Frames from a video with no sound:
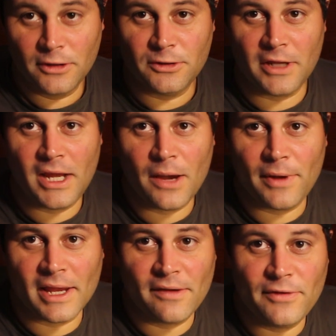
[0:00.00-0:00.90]
Today I
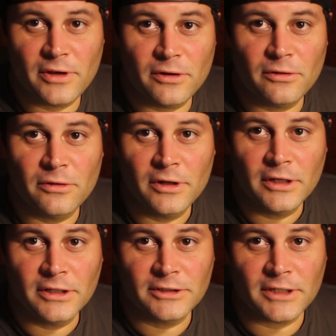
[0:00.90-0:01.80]
want to give you
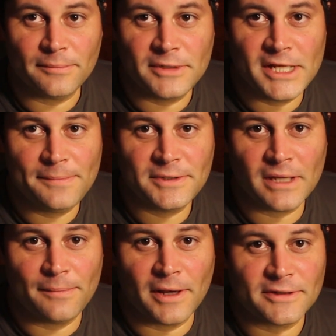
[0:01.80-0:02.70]
some tips
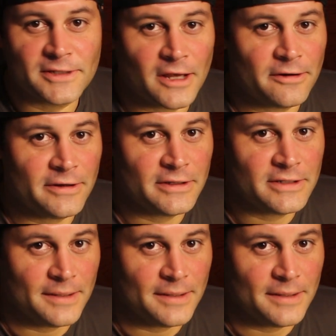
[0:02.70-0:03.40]
about soldering